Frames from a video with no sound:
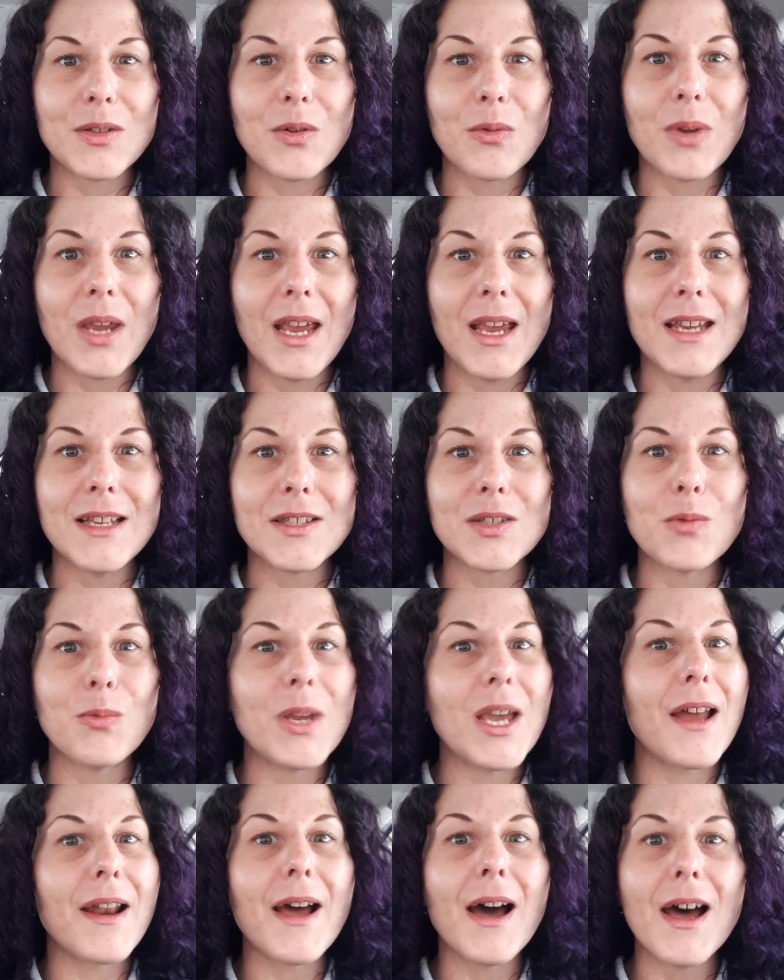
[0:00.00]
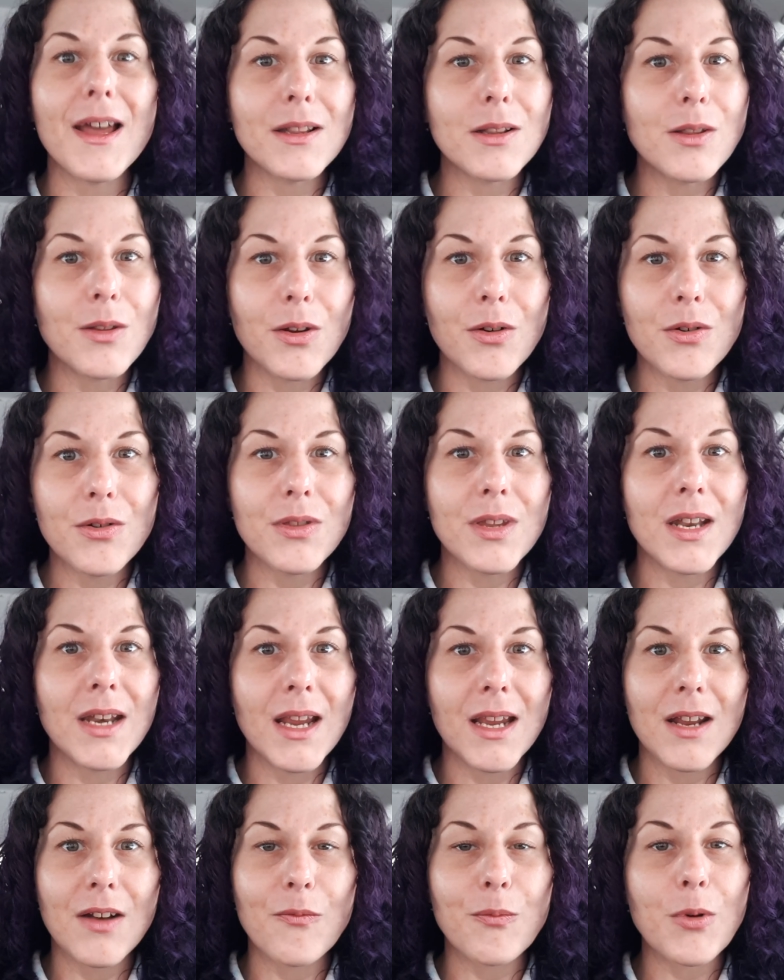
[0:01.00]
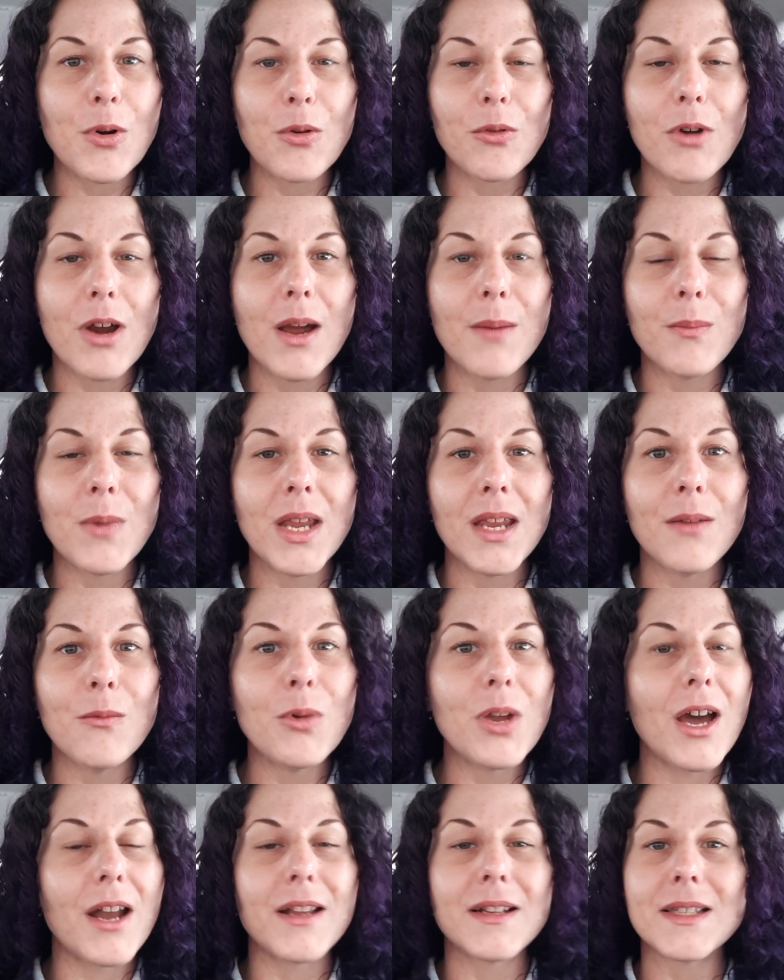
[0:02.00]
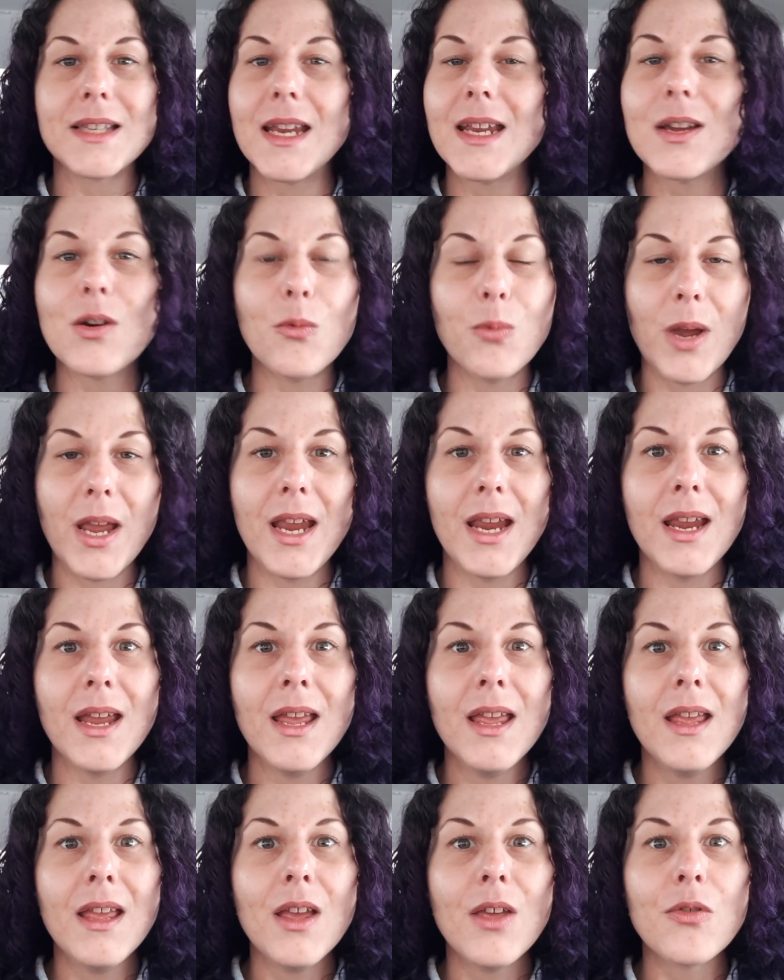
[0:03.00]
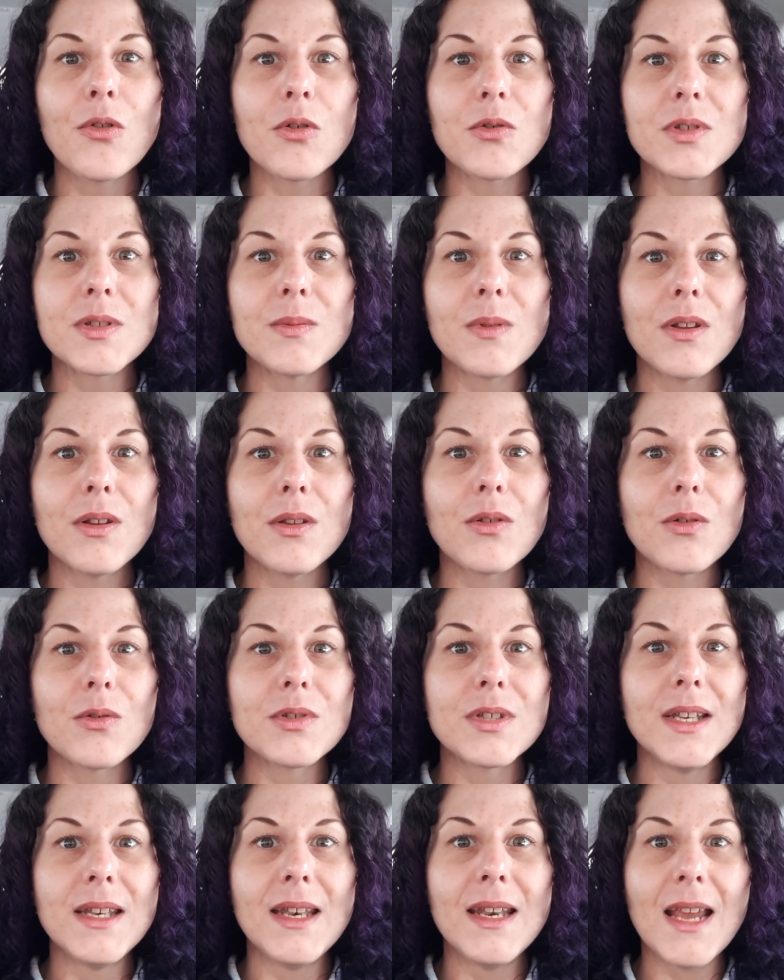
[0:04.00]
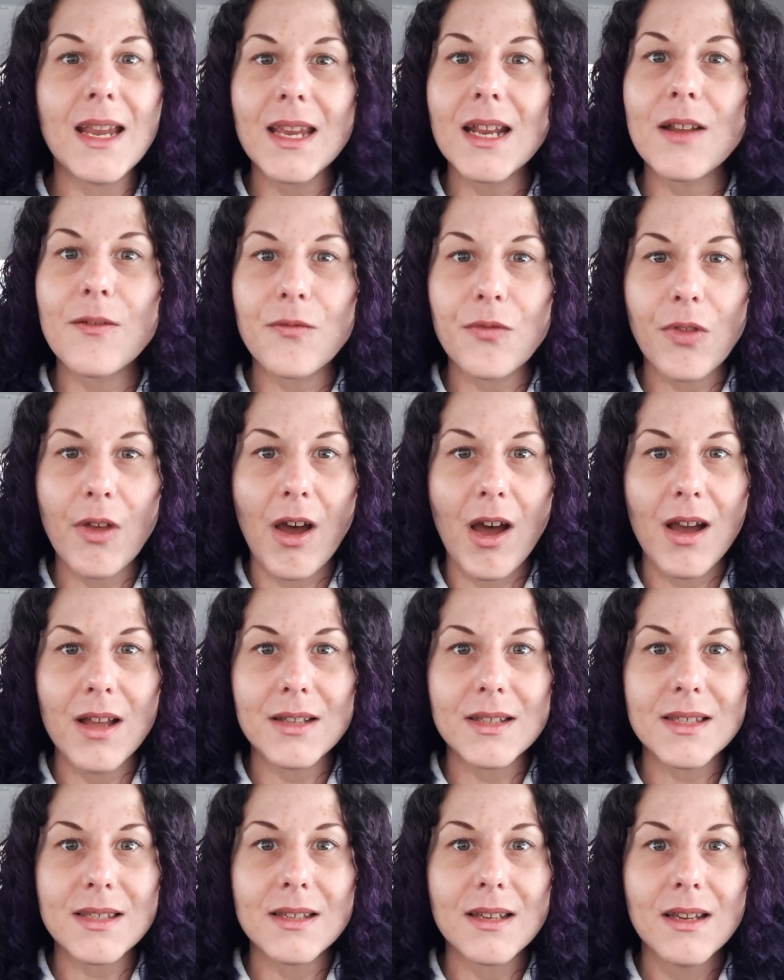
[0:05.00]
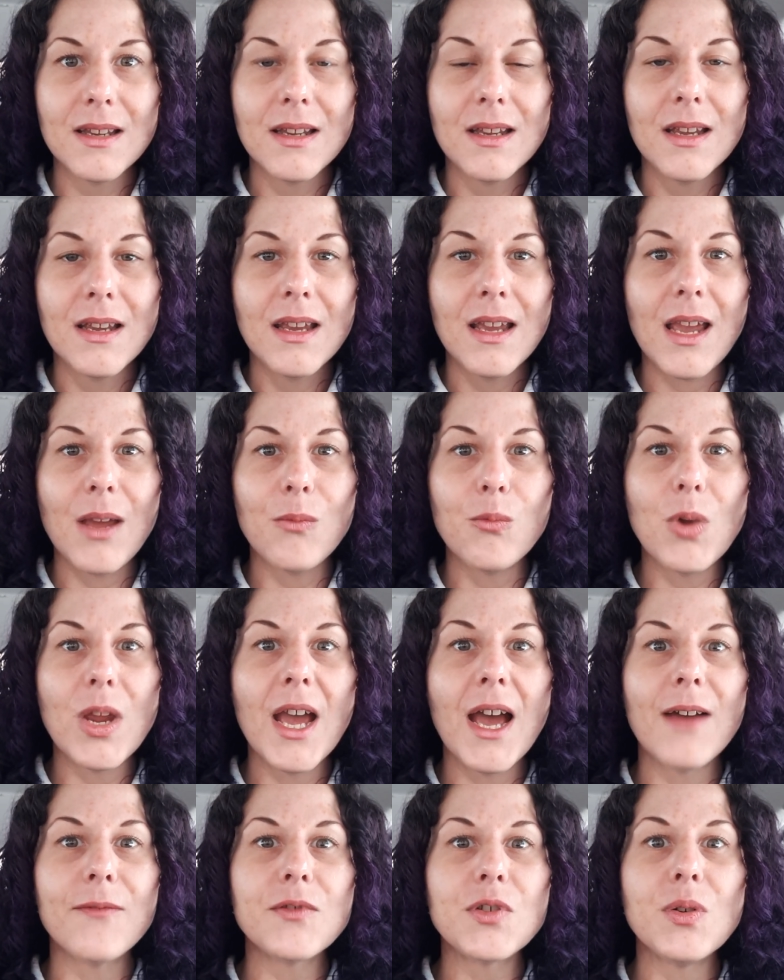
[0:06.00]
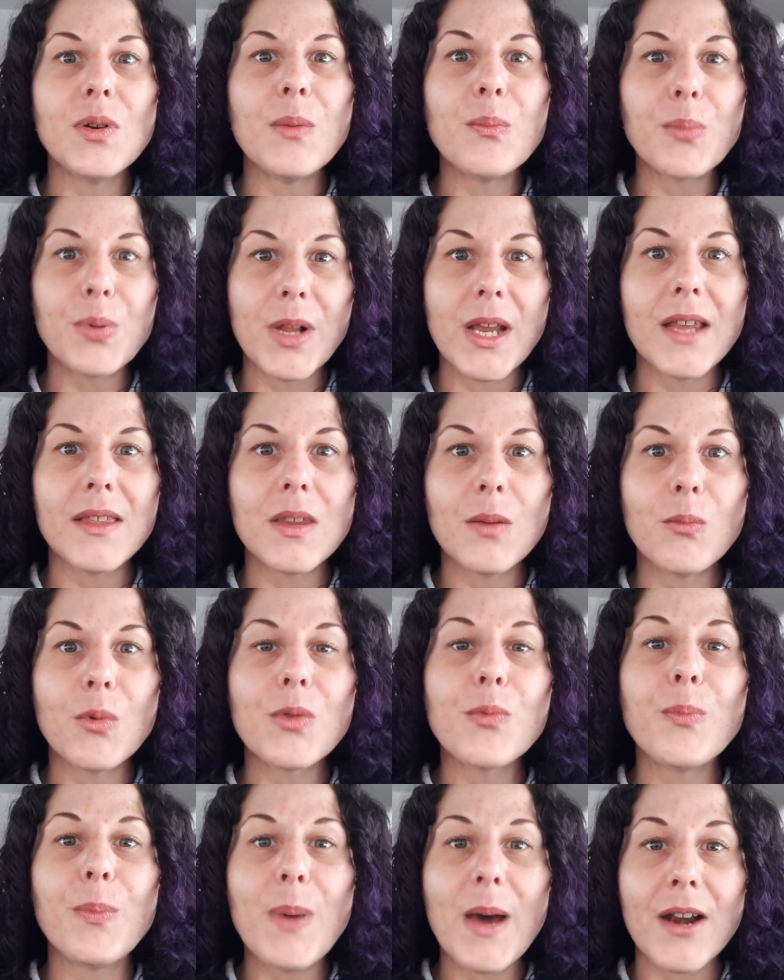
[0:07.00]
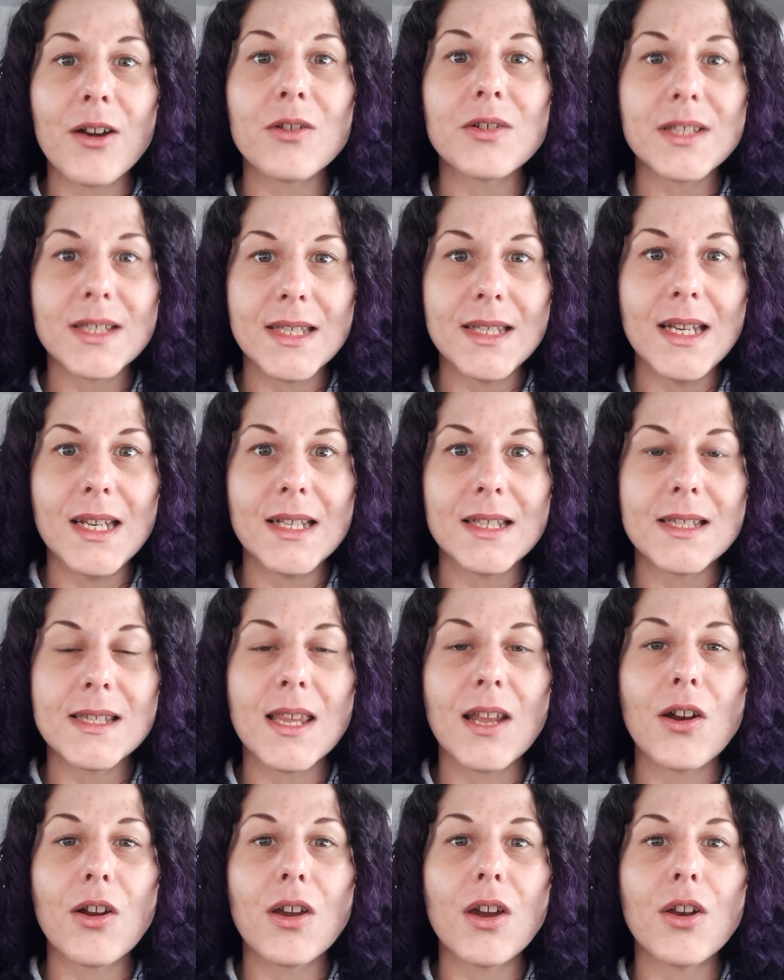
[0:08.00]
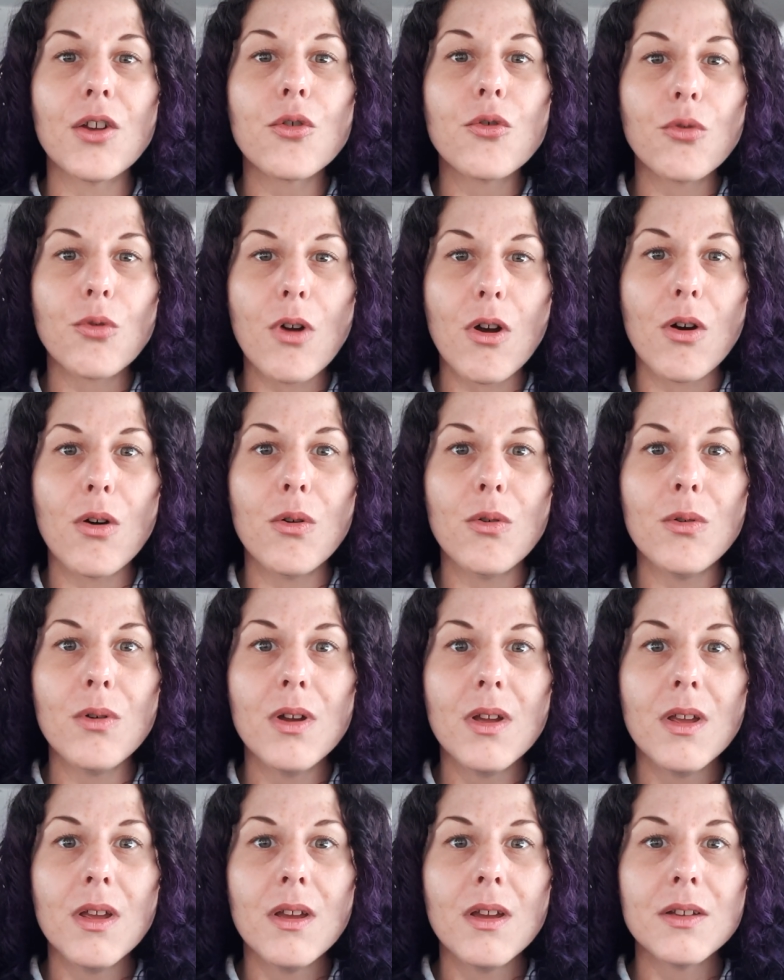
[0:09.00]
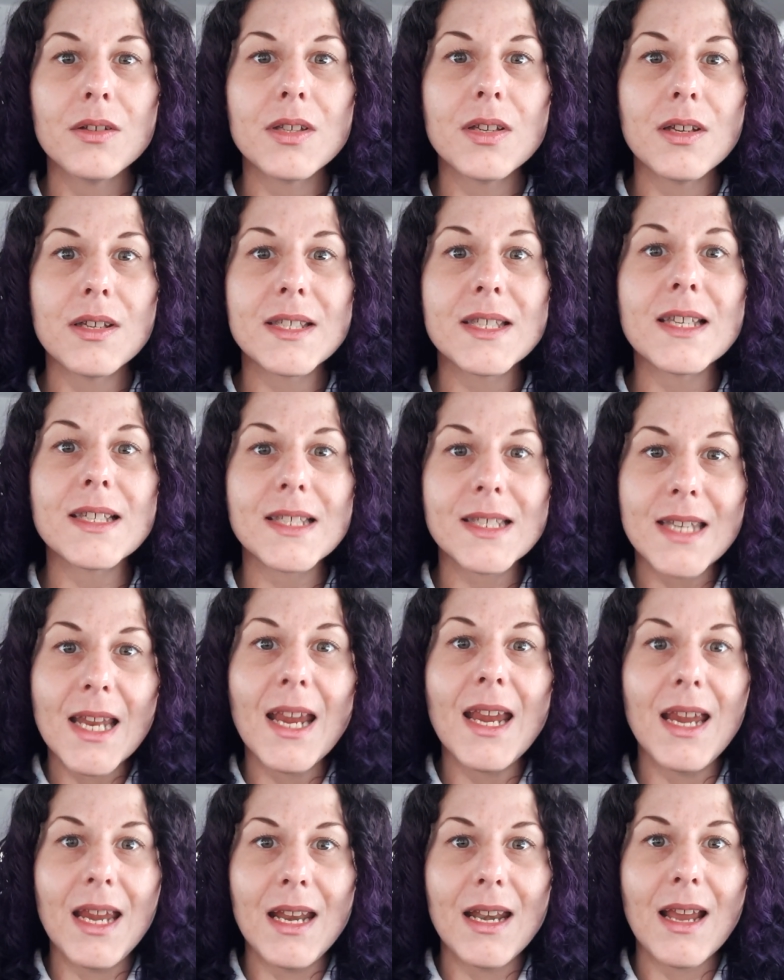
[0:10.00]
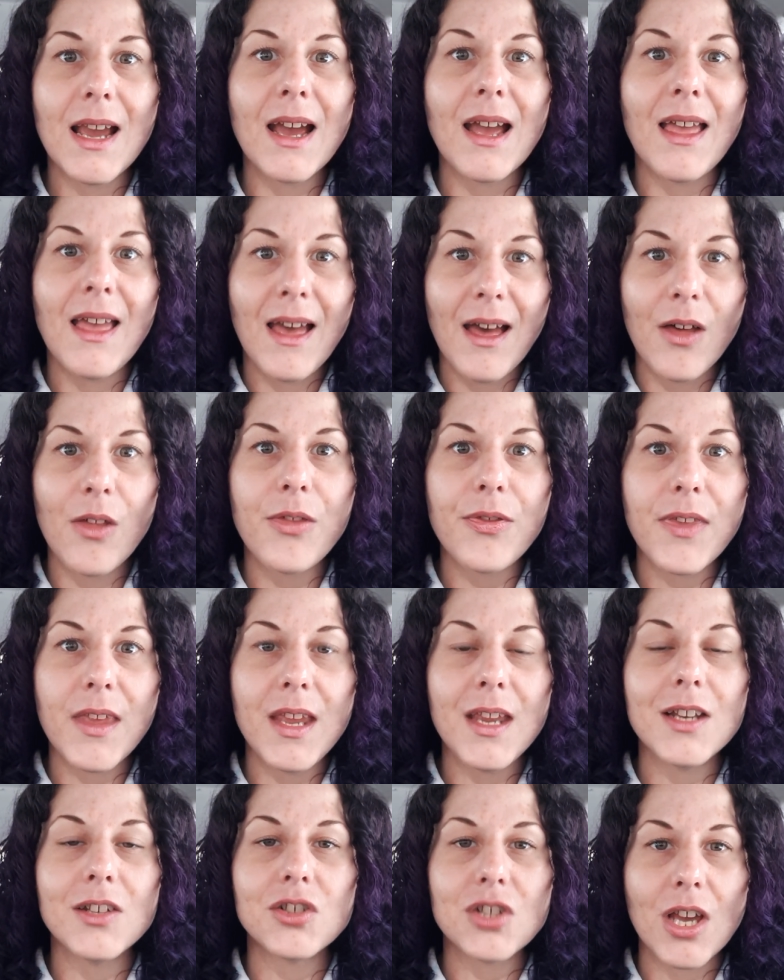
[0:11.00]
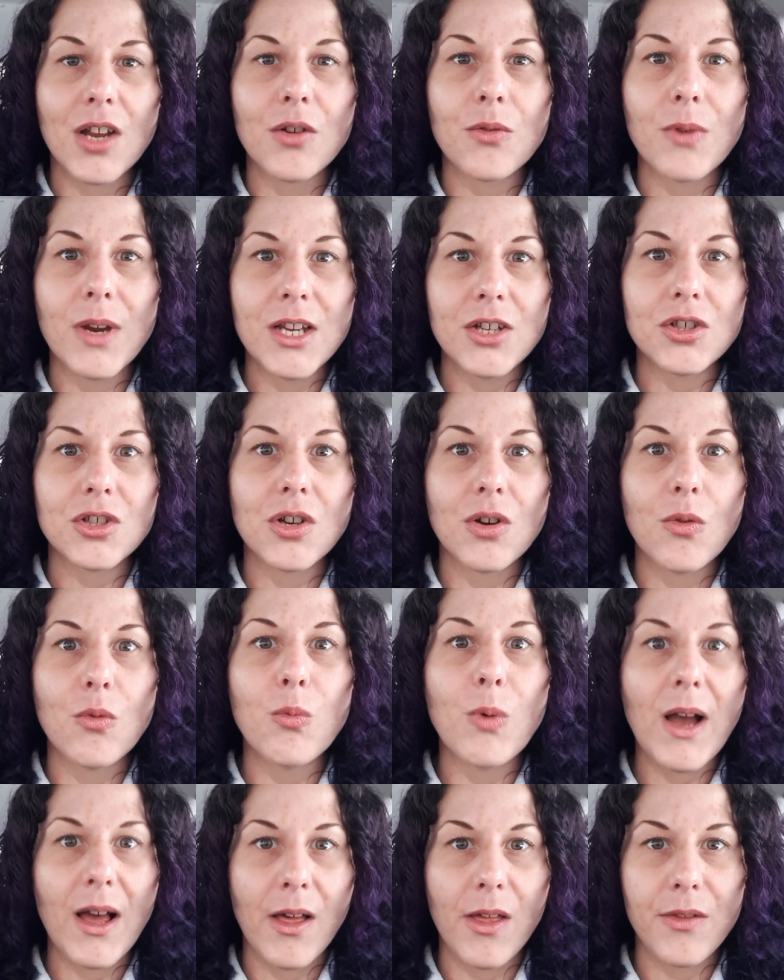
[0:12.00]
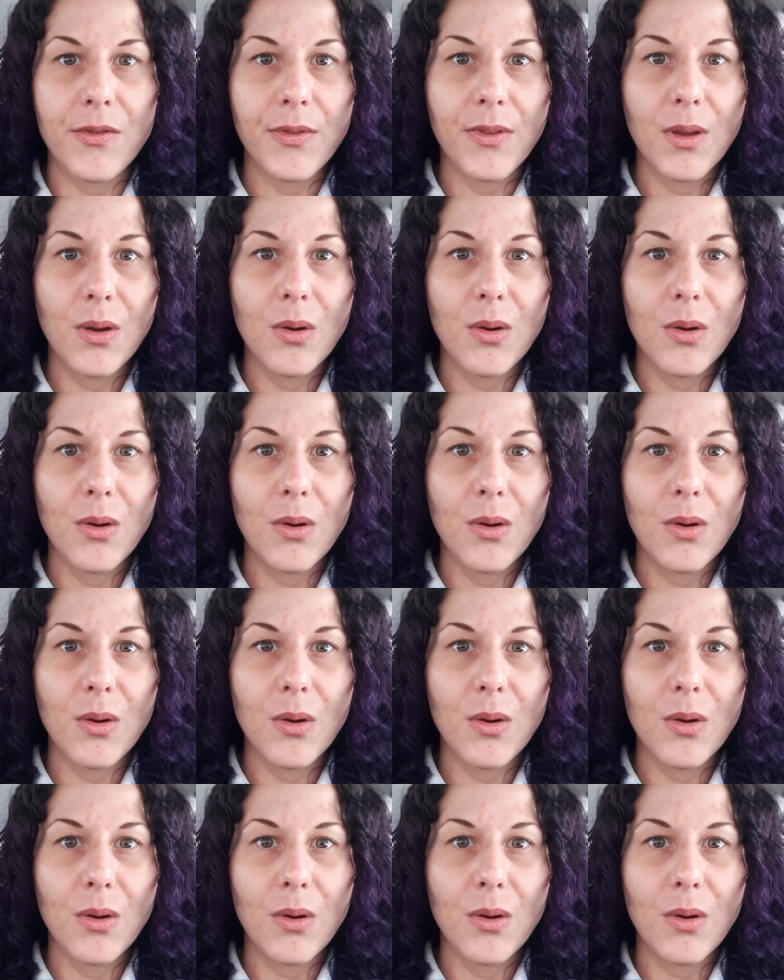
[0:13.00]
Okay, so we got to unlearn the negative programming. We got to take away those negative thoughts, and we have to implant them with better seeds that are going to grow to sustain a healthy generational wealth.